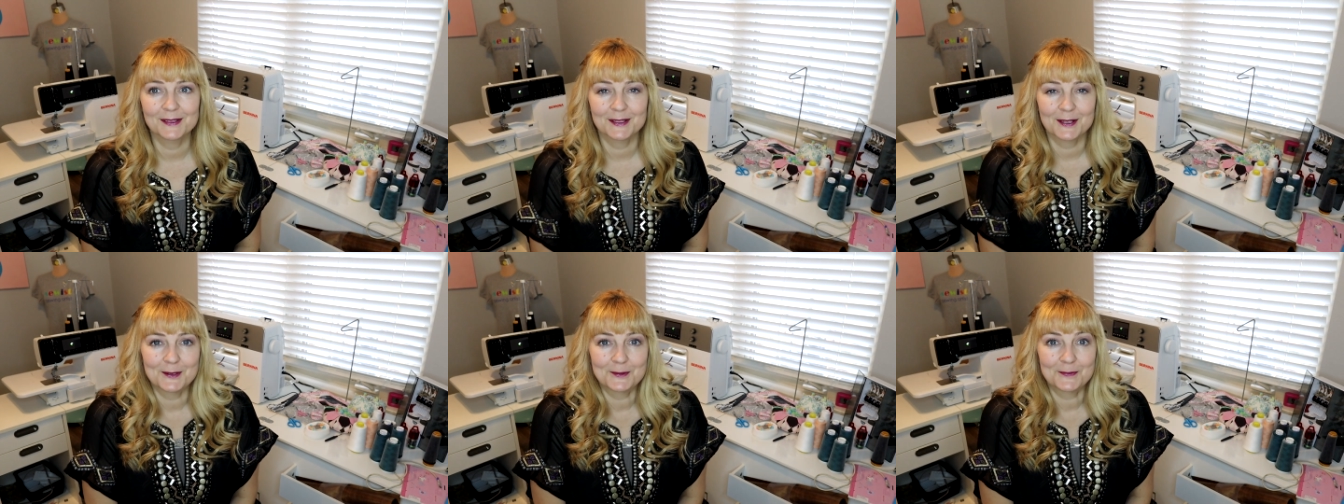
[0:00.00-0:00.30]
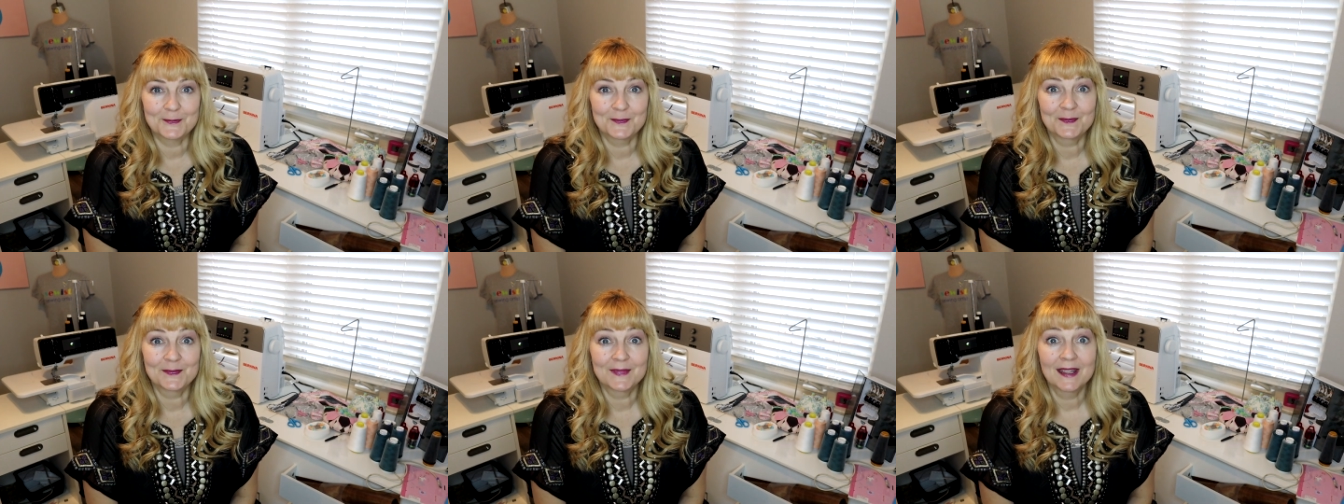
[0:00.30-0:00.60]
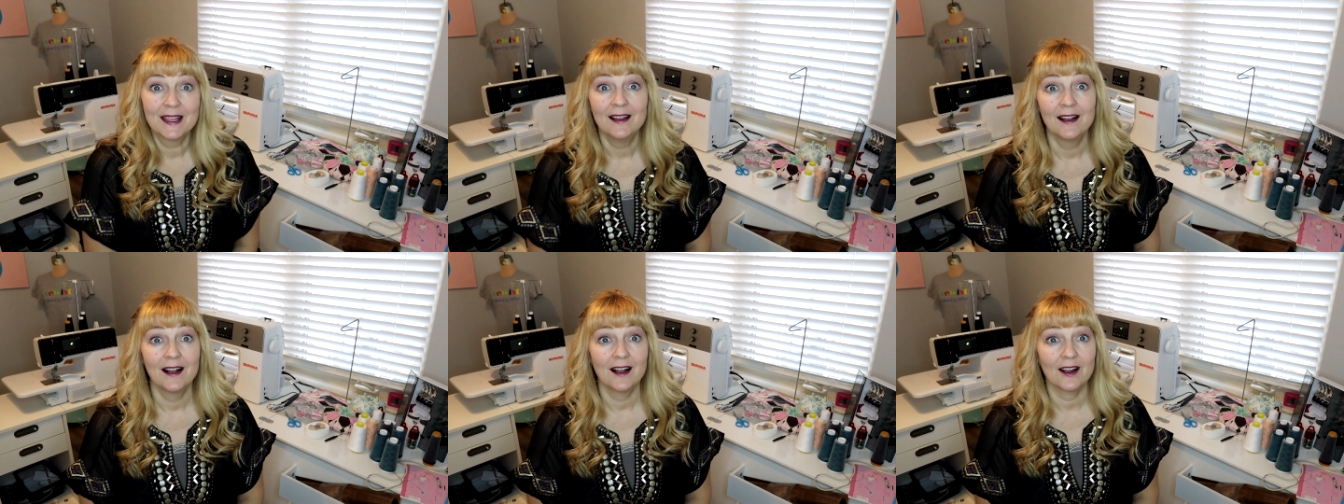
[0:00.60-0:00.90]
So,
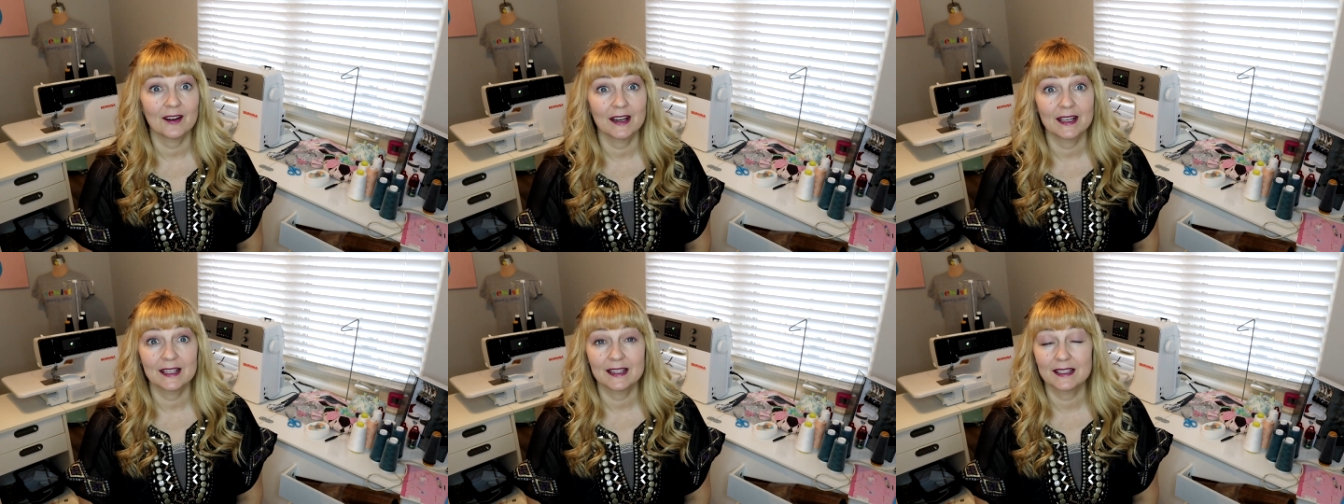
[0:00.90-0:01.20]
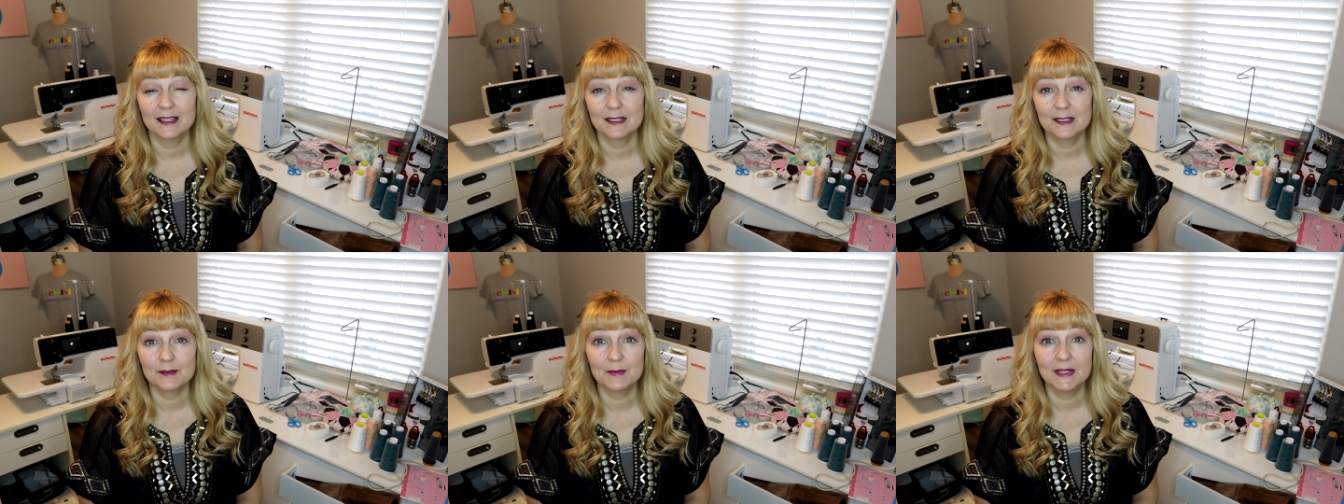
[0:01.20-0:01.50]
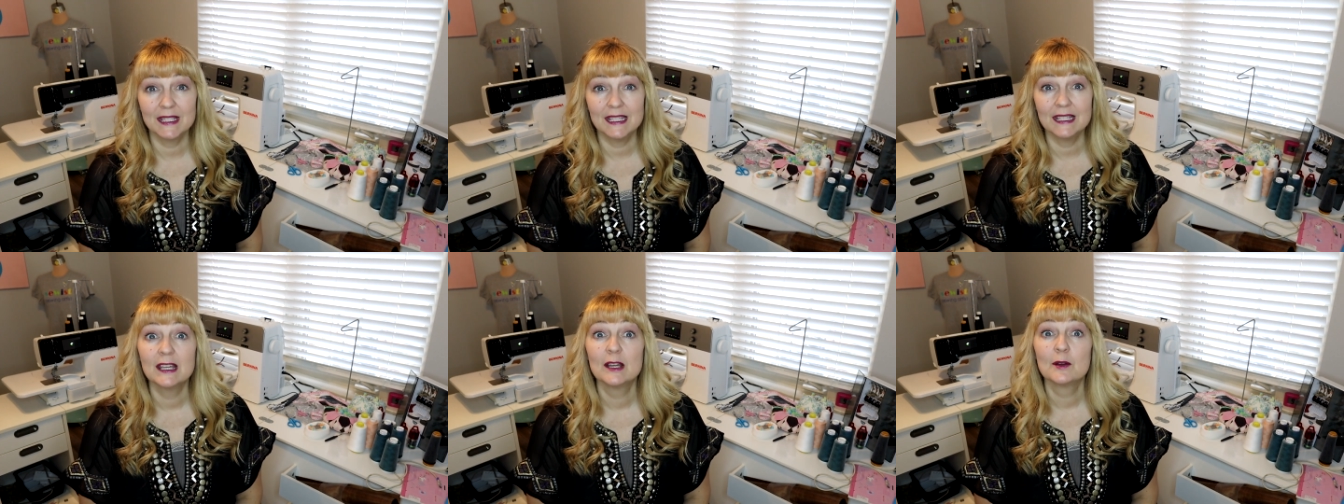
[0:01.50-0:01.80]
all right, let
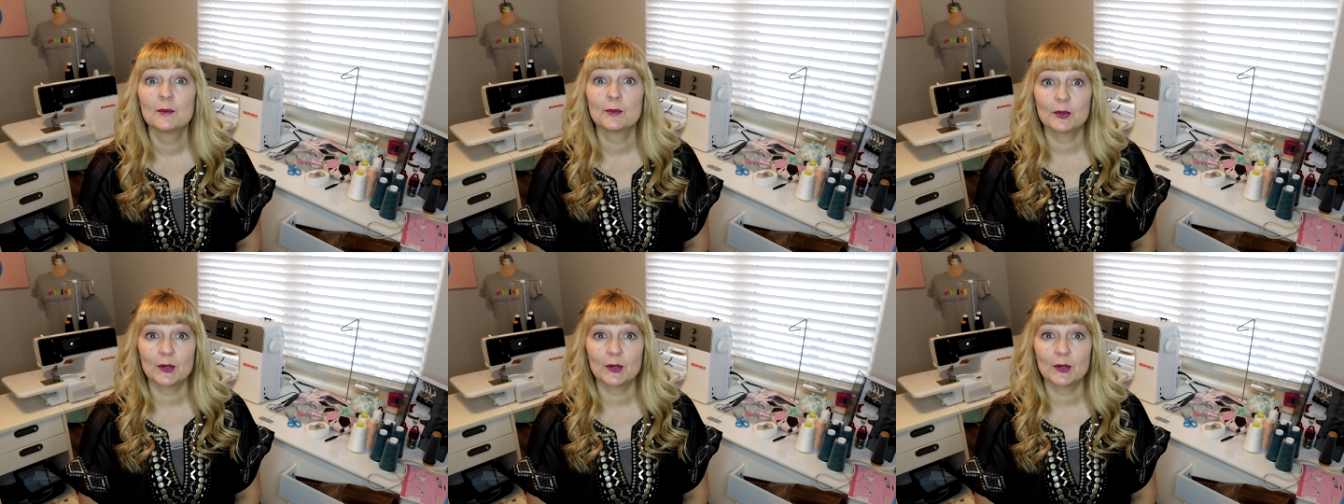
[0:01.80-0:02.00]
me